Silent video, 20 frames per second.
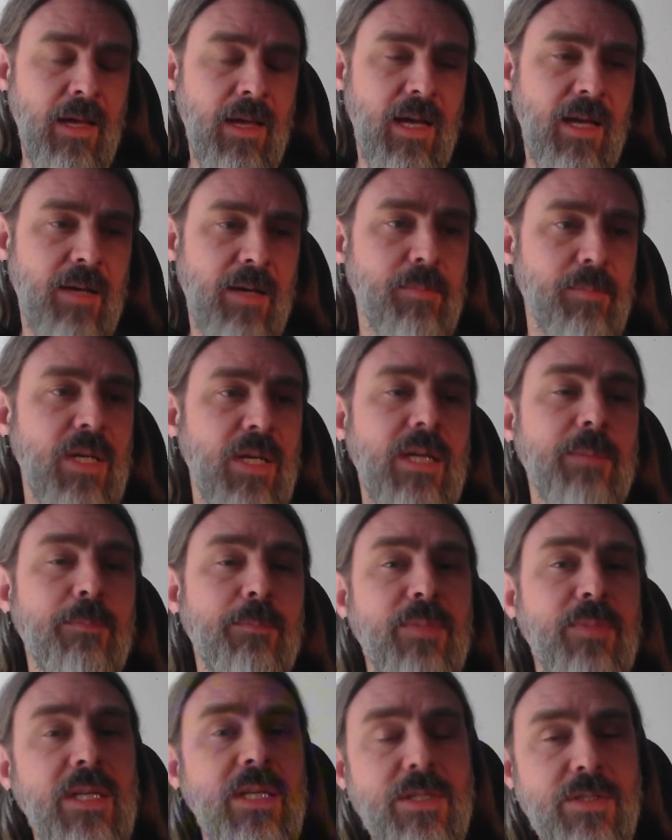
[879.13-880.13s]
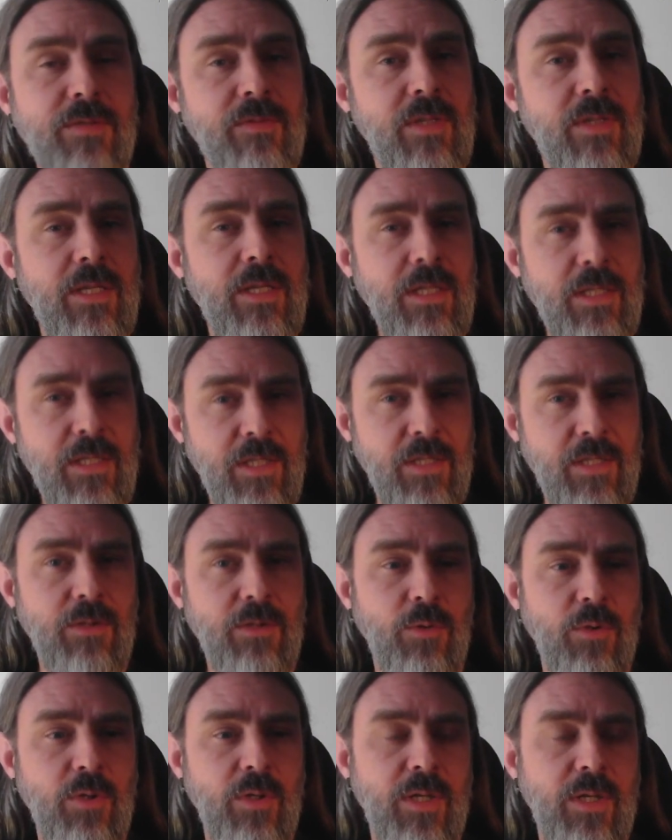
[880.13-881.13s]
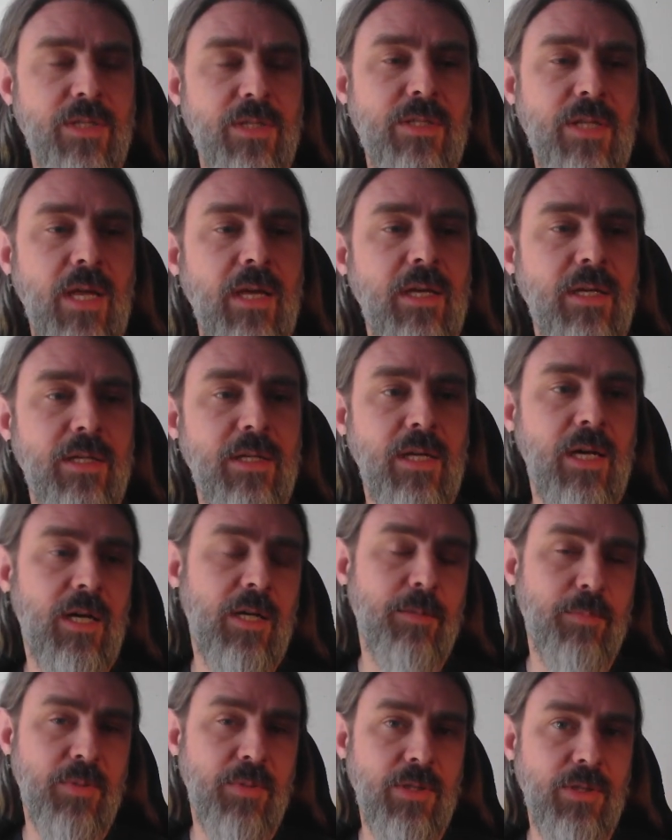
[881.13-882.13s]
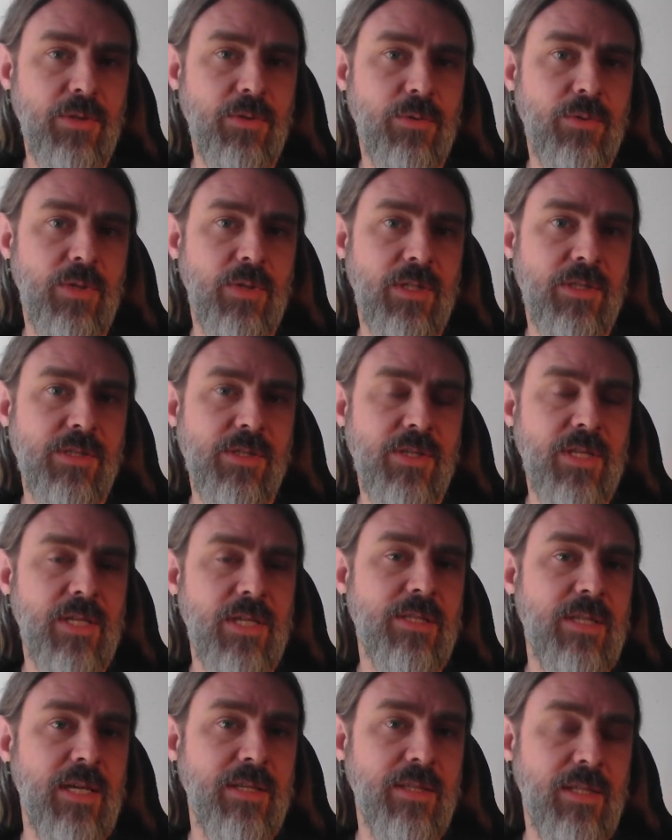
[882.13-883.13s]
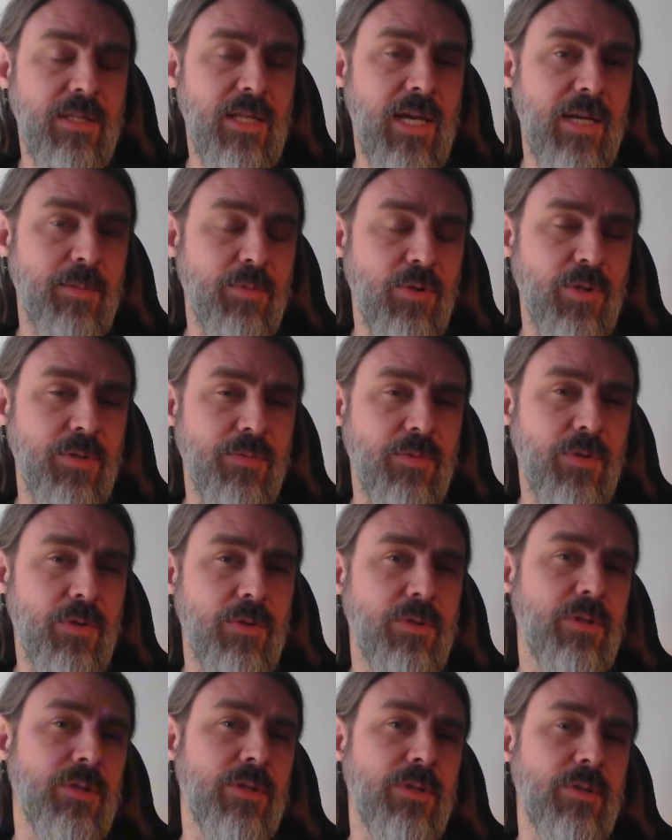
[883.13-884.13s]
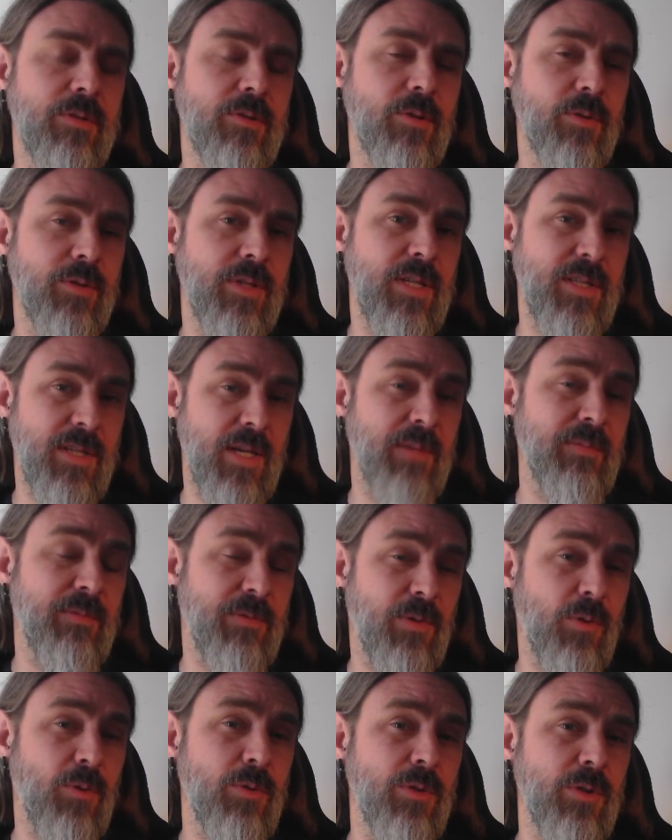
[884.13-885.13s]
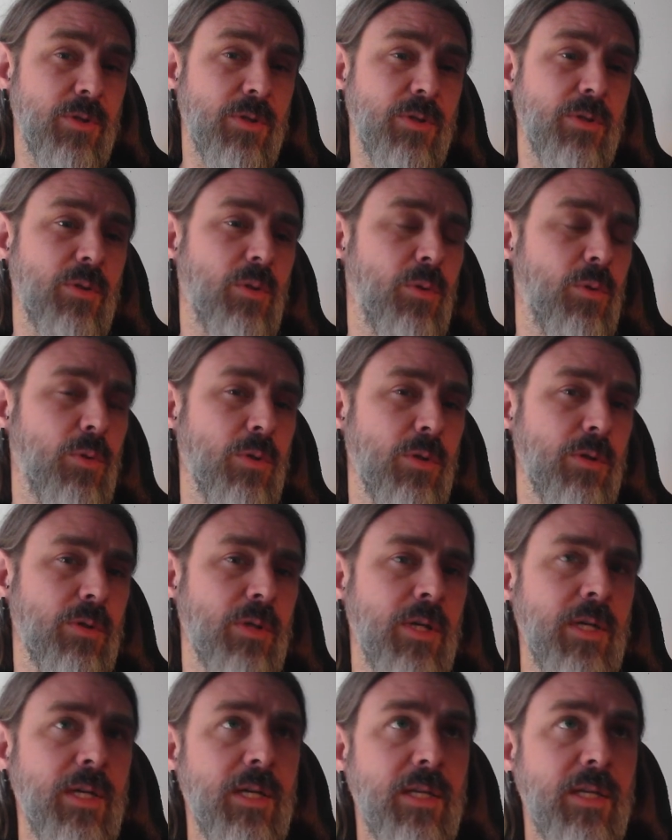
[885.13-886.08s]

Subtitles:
But because of the gitignore, it's not going to upload things like the library folder or the temp folder or